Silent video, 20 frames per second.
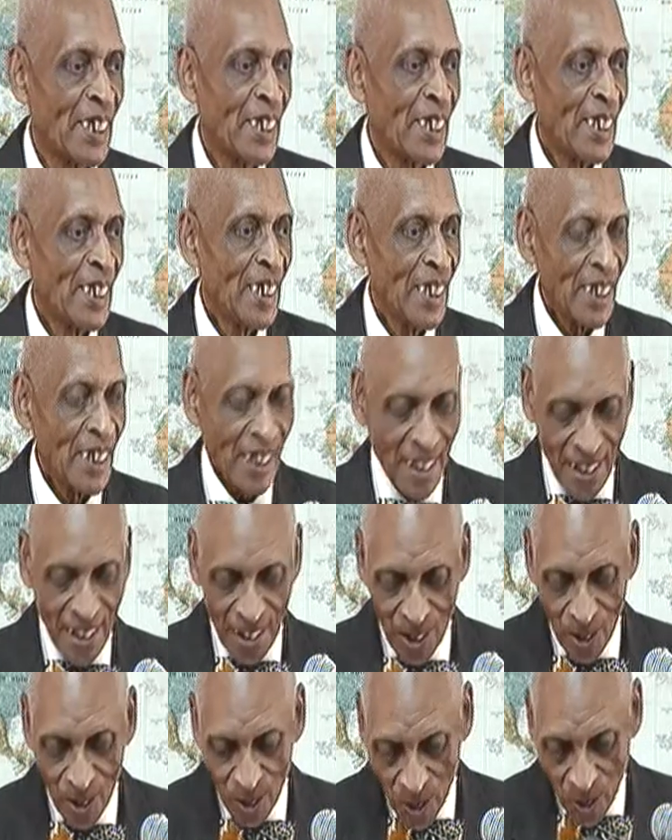Yes. And
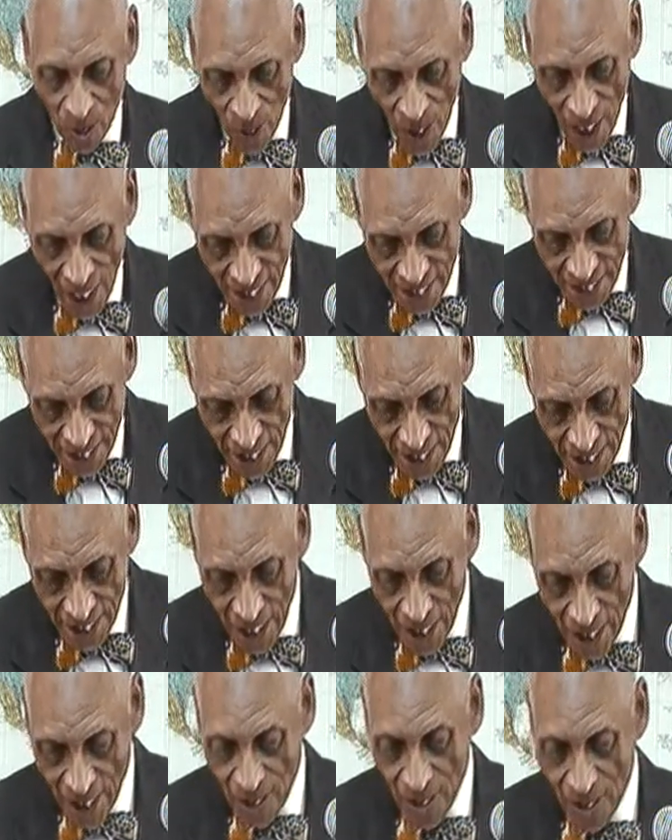the Holy Quran says
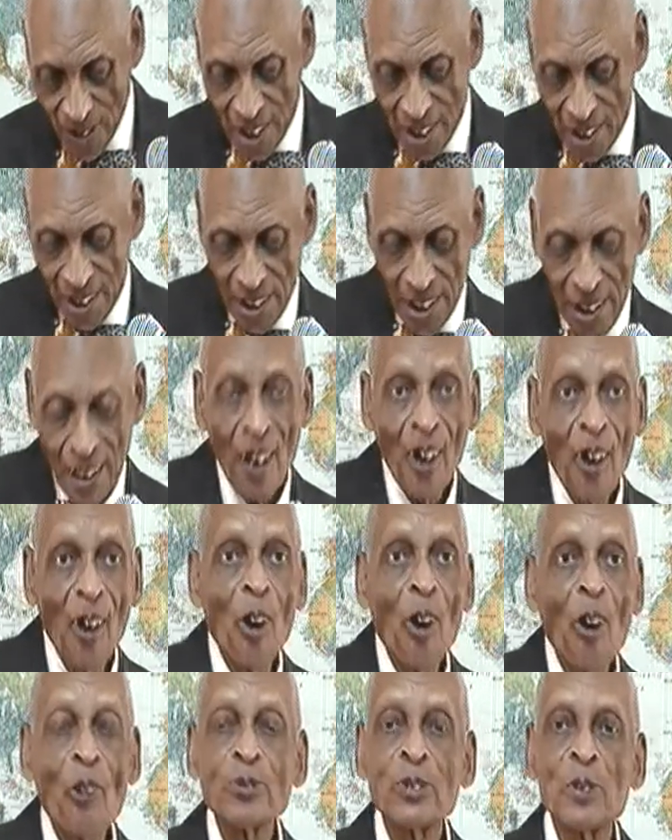you can get
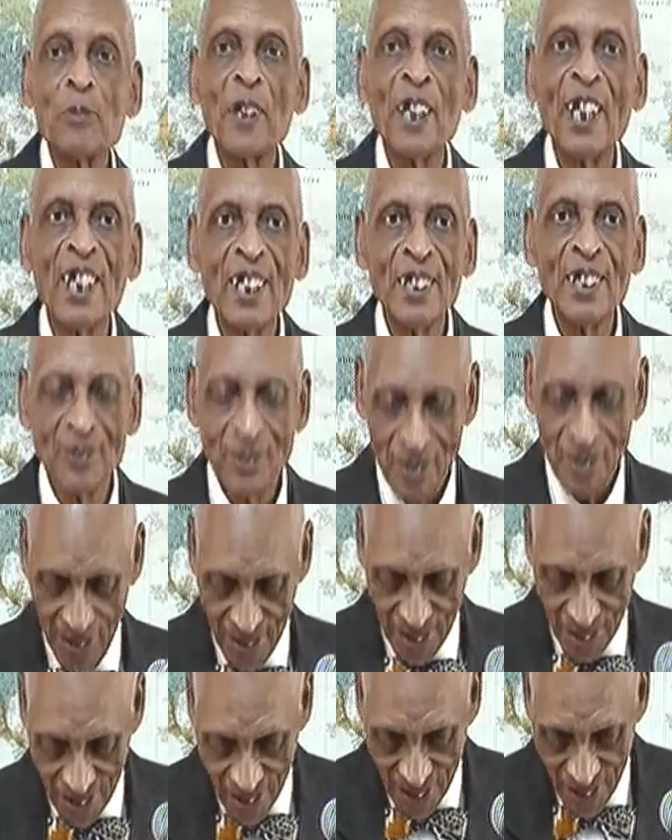off the path,
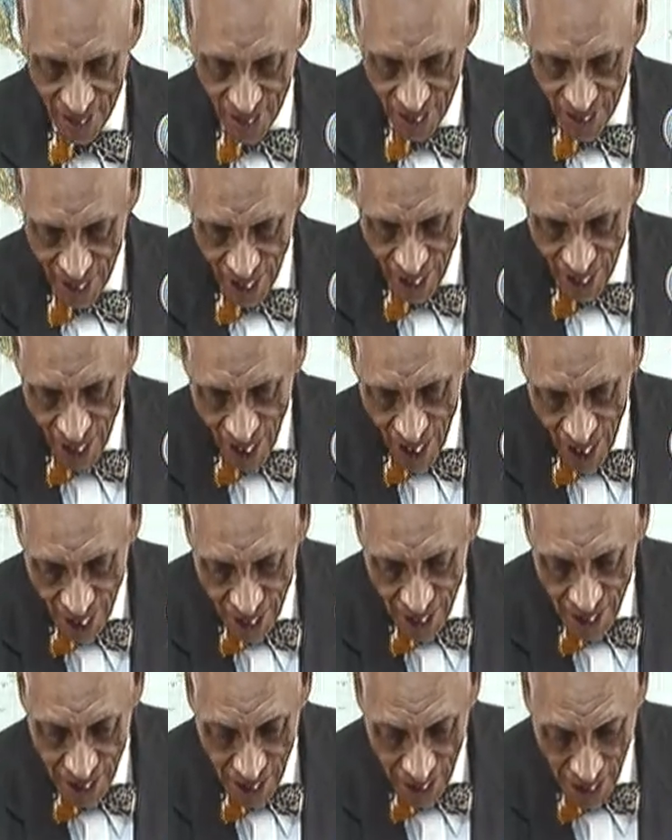and Allah
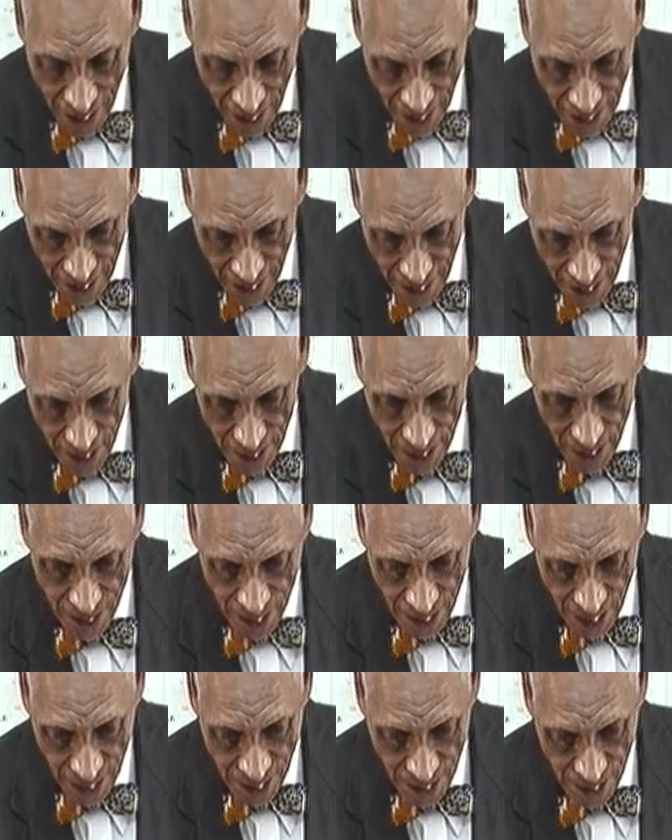understands that He's a
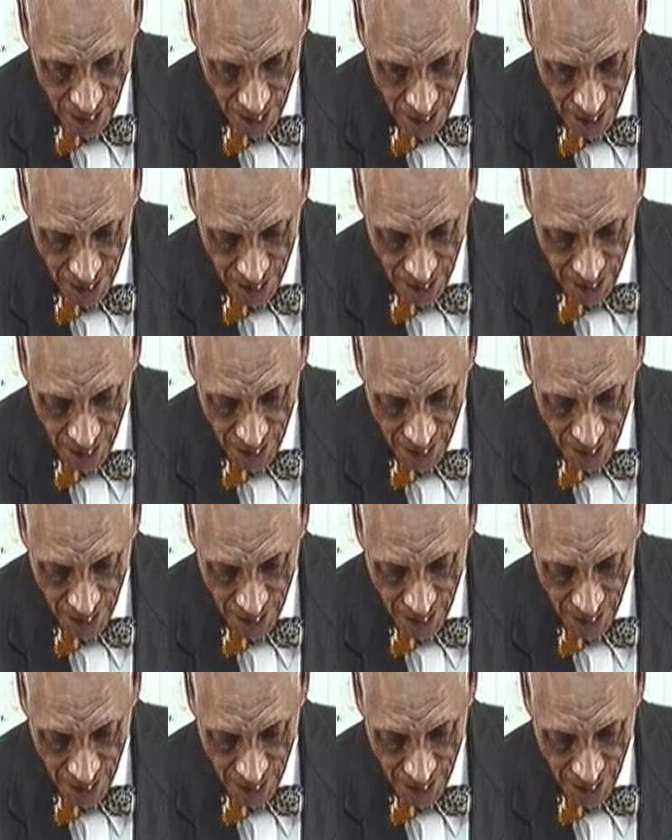just judge.